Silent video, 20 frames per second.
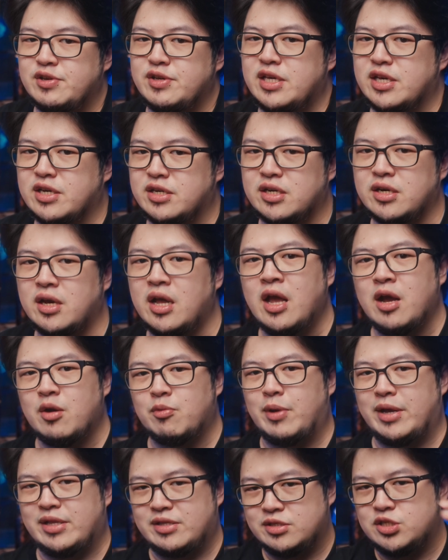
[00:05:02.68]
year
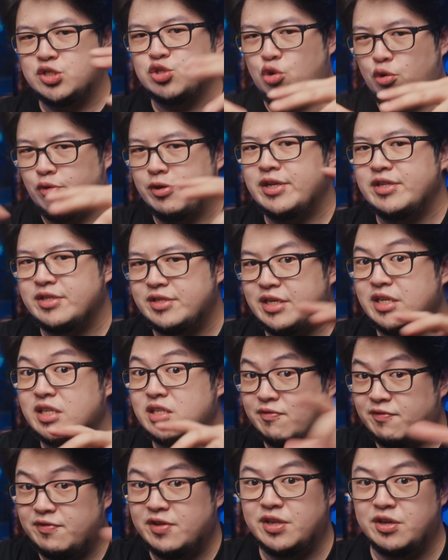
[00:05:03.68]
when storing
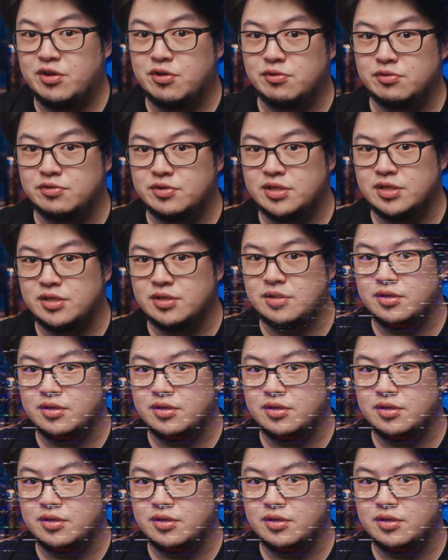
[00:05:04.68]
these videos.